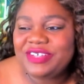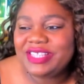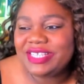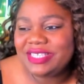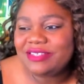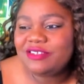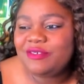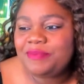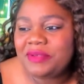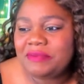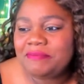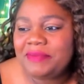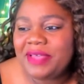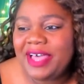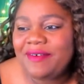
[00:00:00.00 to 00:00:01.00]
this little
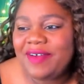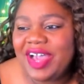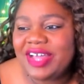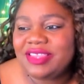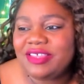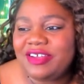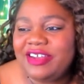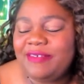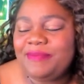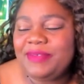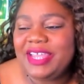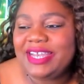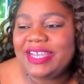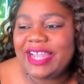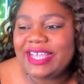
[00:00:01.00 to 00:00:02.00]
bump out, I thought it'd
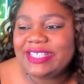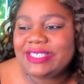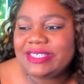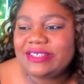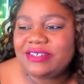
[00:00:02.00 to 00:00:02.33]
be a nice